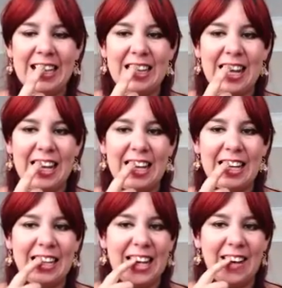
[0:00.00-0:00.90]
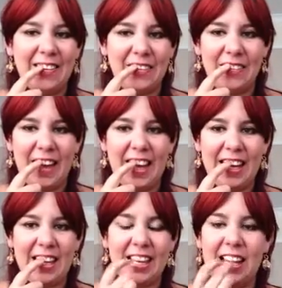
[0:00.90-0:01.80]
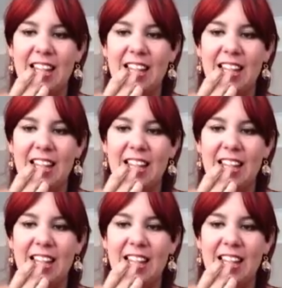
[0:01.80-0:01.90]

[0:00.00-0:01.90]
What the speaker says: that and that on a fake,